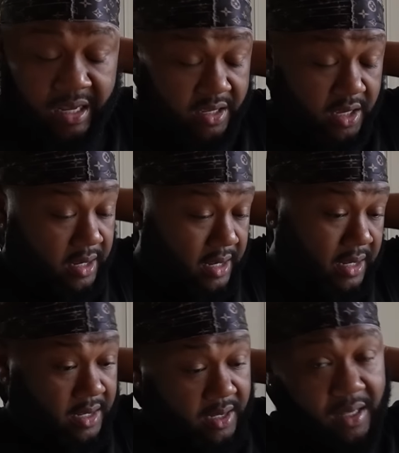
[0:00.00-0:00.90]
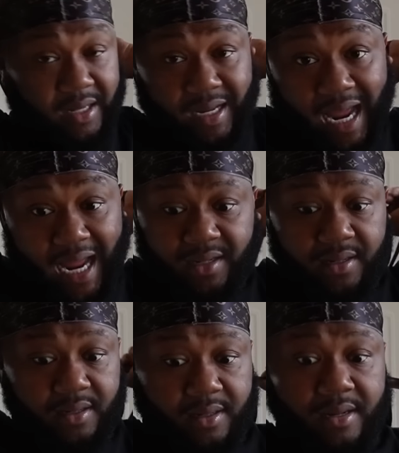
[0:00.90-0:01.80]
Y'all,
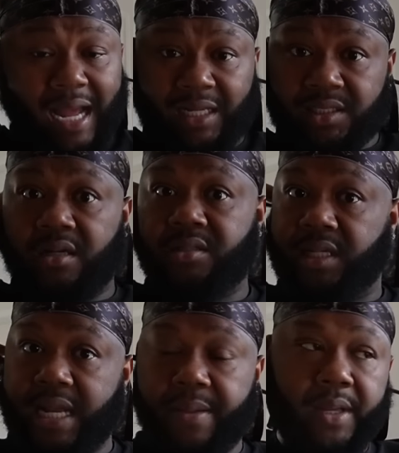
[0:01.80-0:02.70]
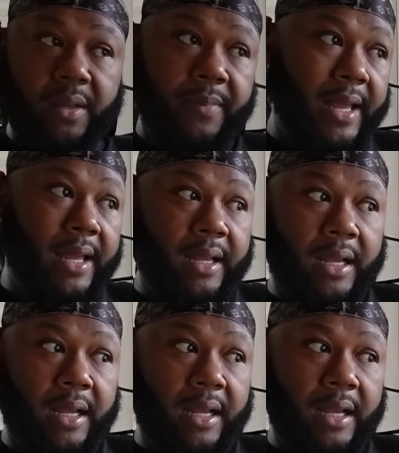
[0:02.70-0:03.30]
I showed y'all that bean bag.